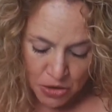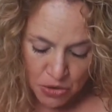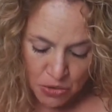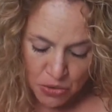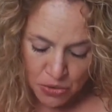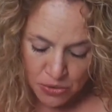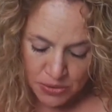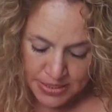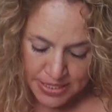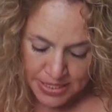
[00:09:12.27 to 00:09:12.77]

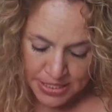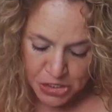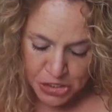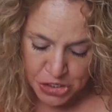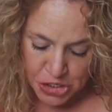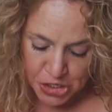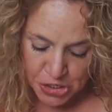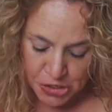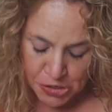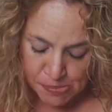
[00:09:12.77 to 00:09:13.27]
local
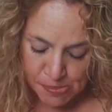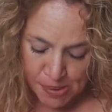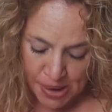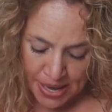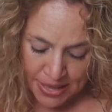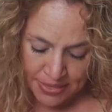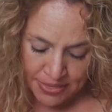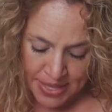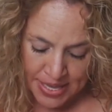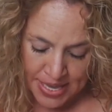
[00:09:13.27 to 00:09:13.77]
tissue
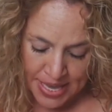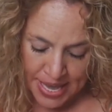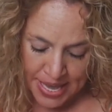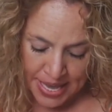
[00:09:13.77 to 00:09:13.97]
by the